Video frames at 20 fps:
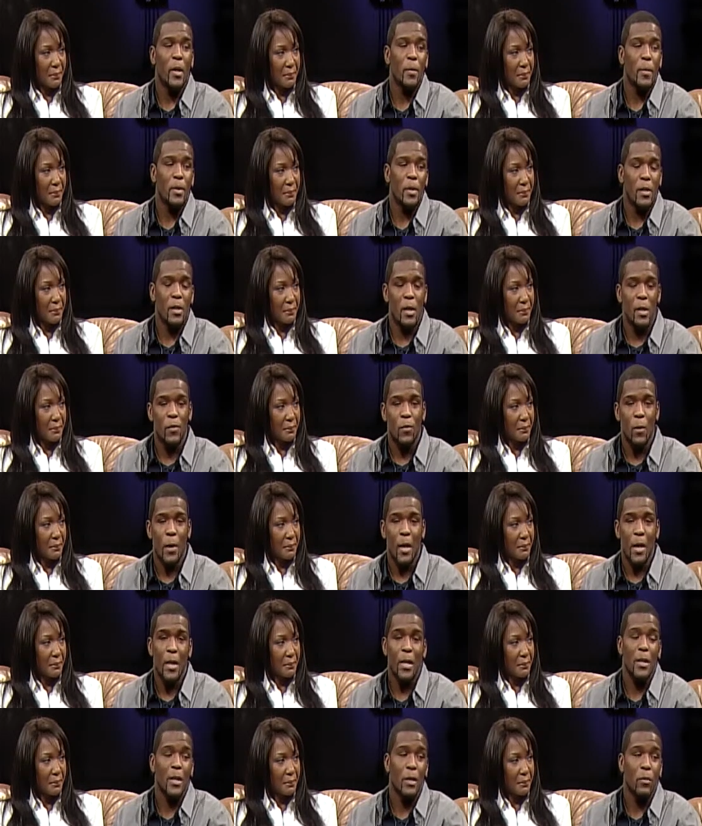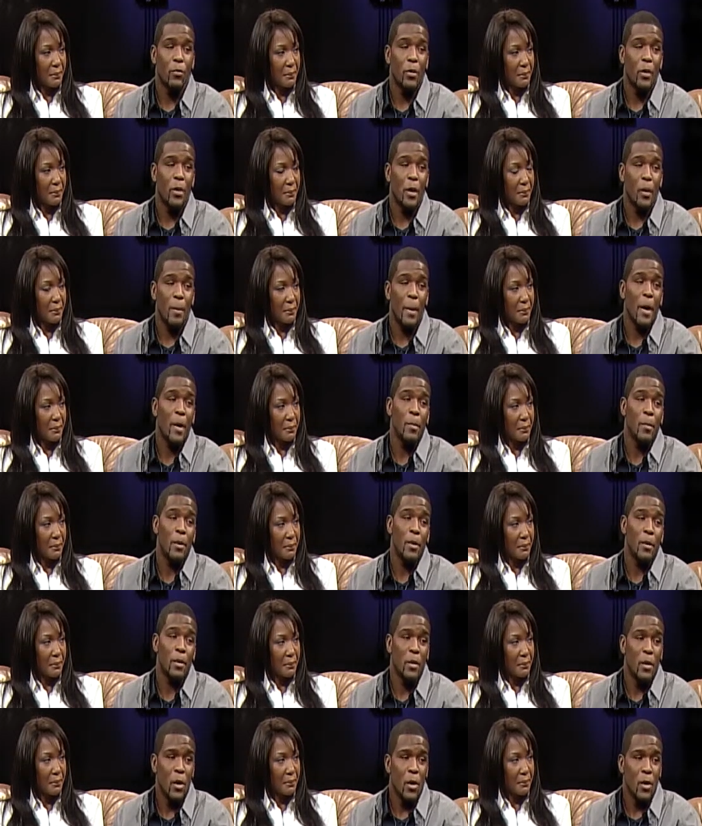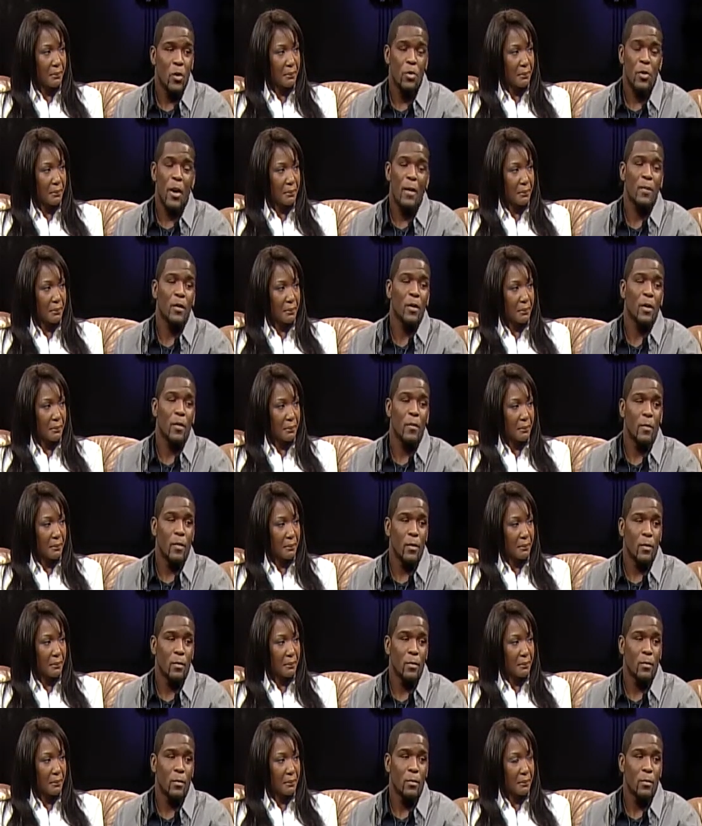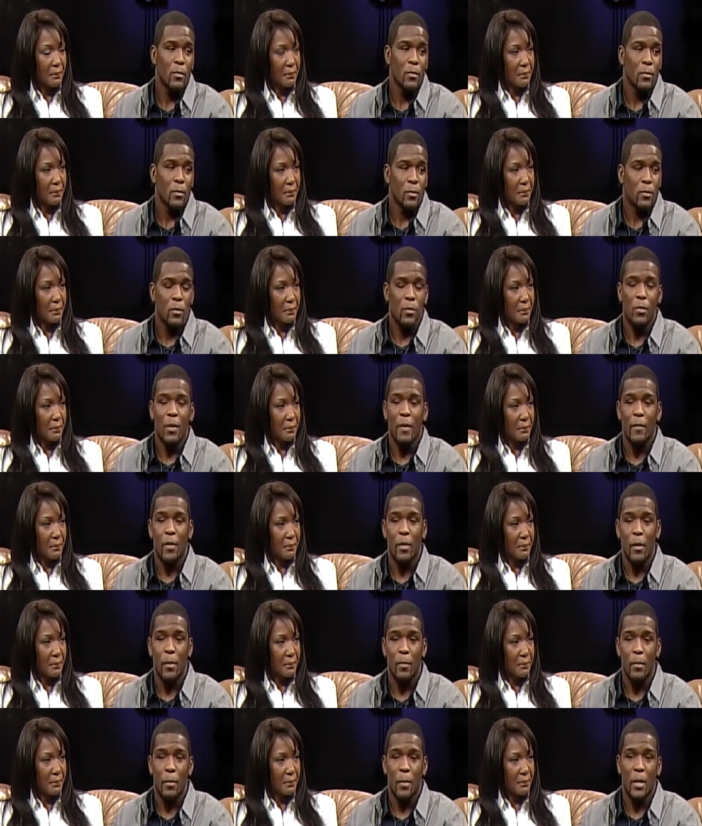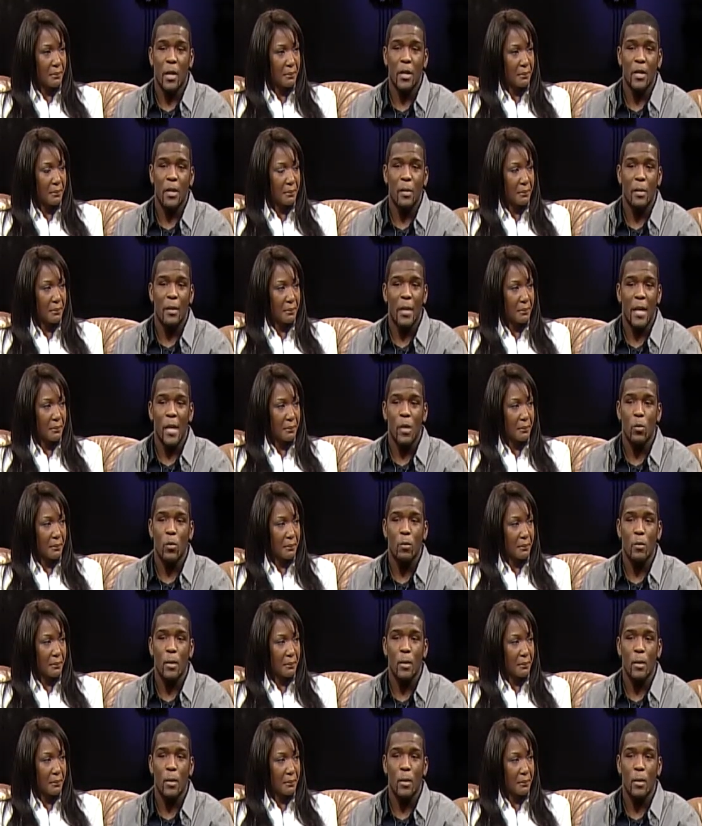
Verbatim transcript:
Speaker 1: to be successful at anything, really, in my opinion. You have to love it. Uh-huh. You have to love it because it, that's what